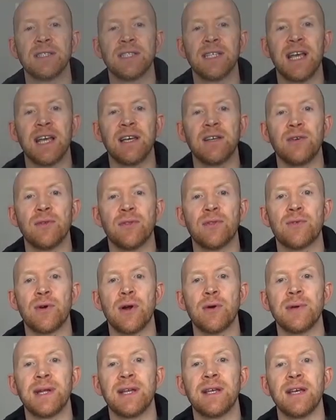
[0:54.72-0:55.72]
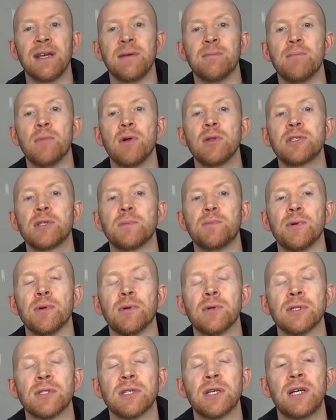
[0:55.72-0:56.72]
to get you throwing in
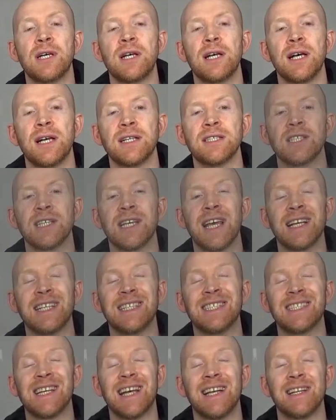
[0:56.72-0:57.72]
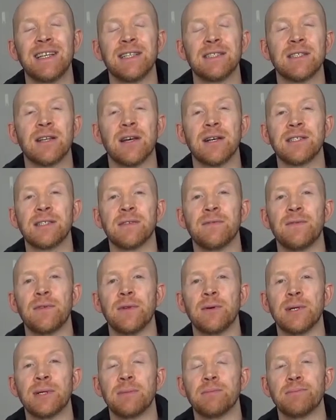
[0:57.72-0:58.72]
multiples and to get your techniques nice and
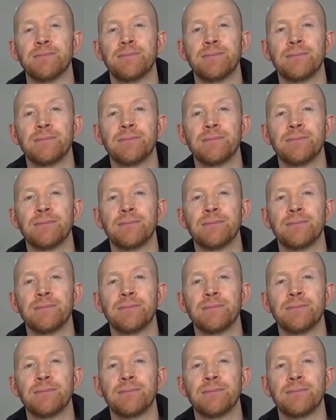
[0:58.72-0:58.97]
fluent.